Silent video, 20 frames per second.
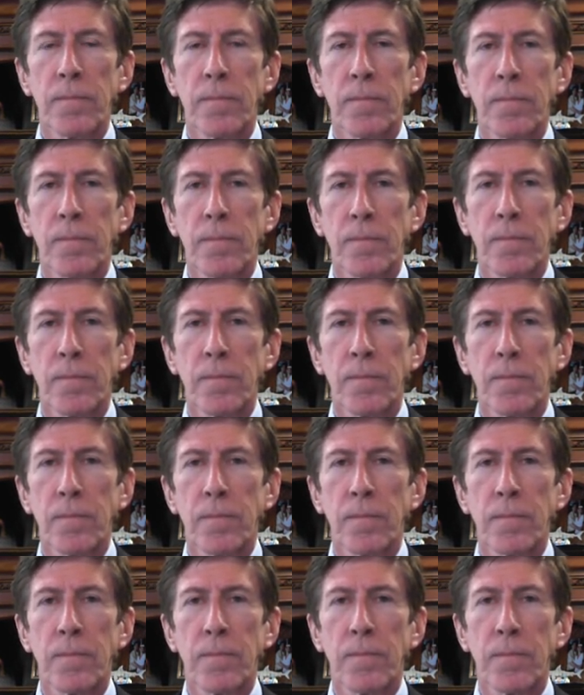
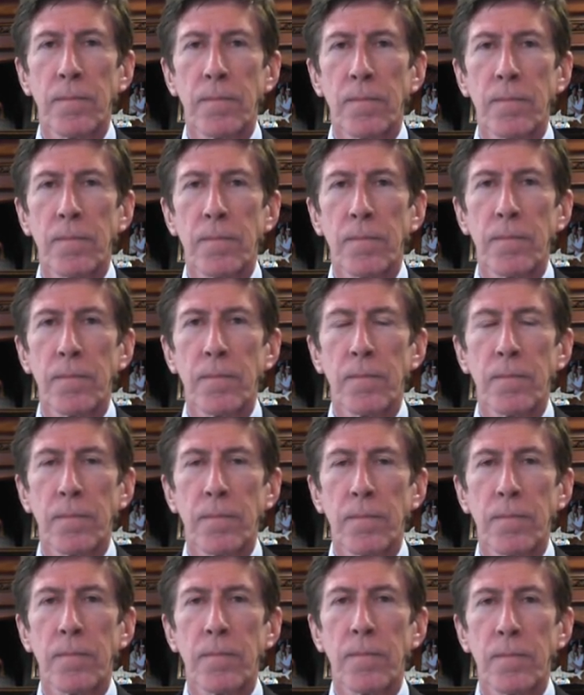
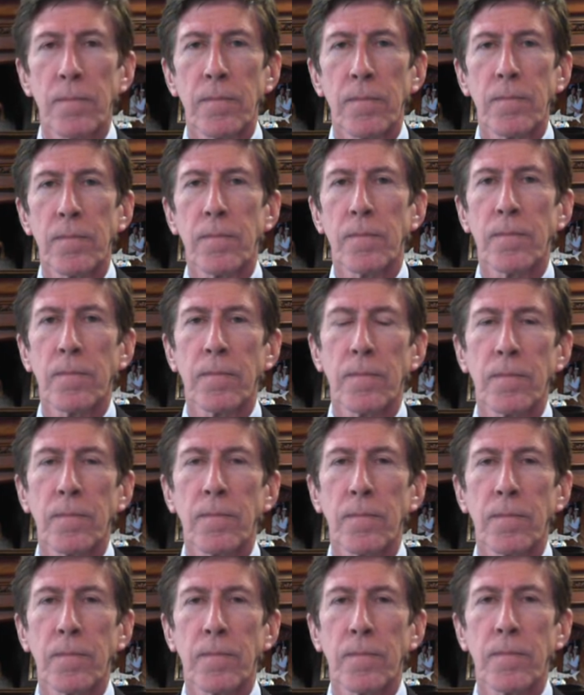
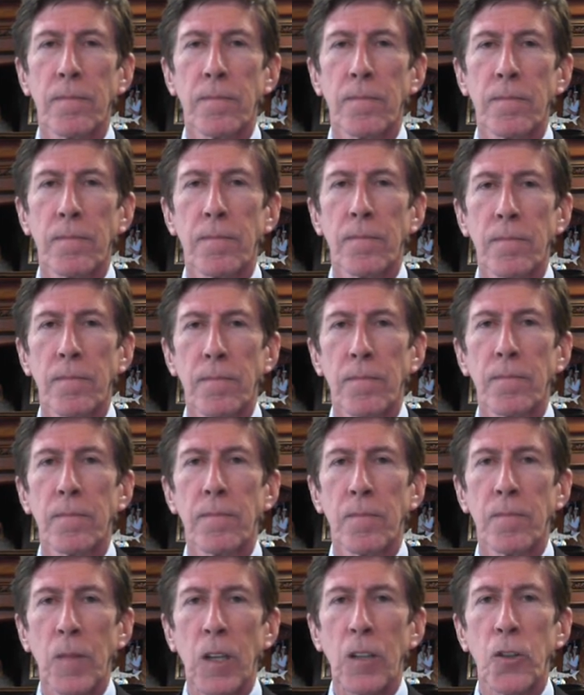
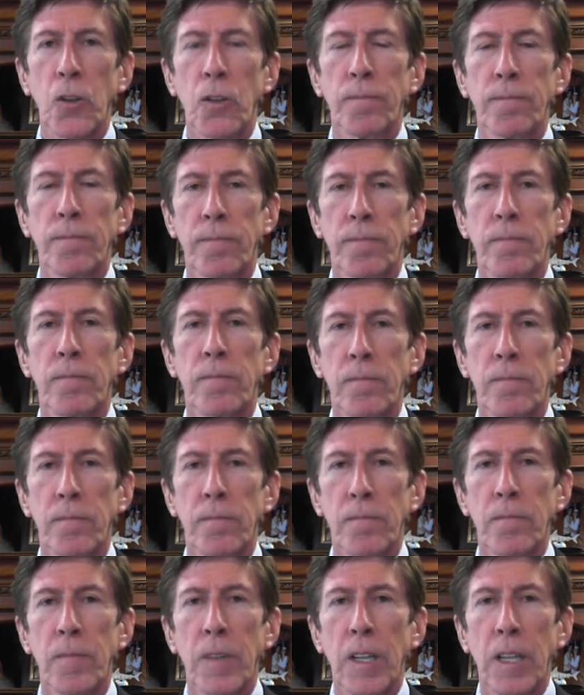
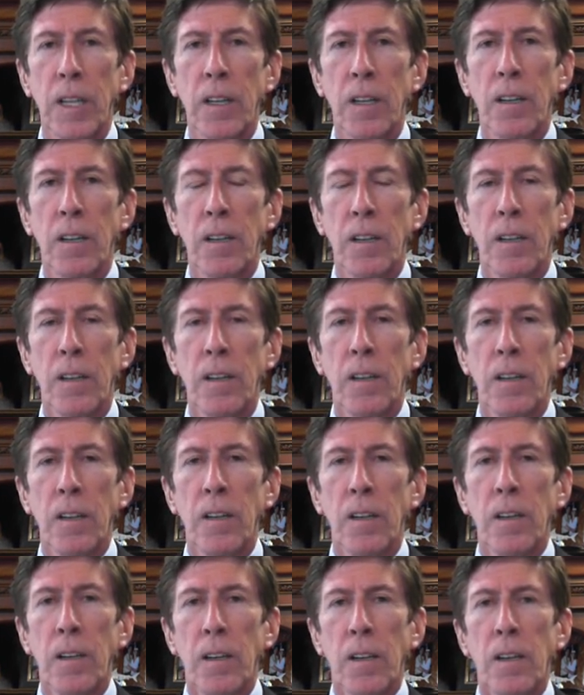
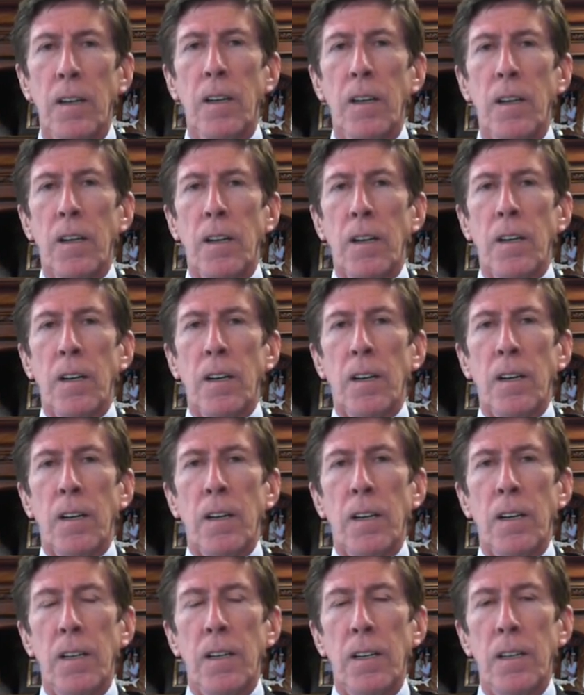
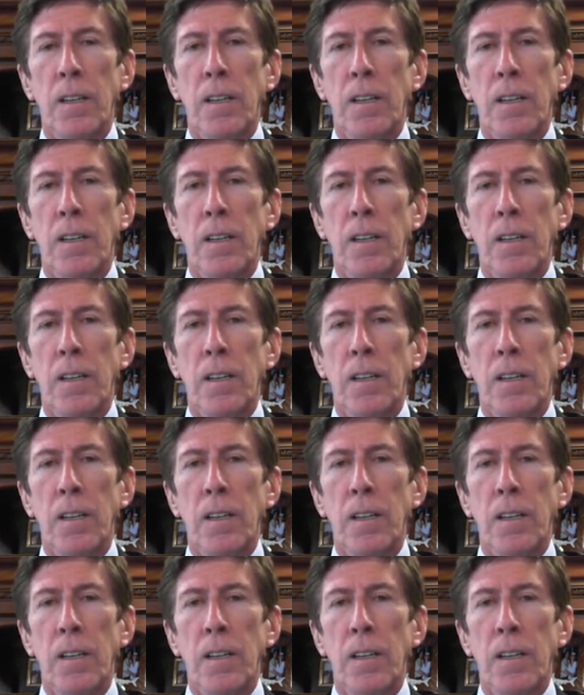[no speech]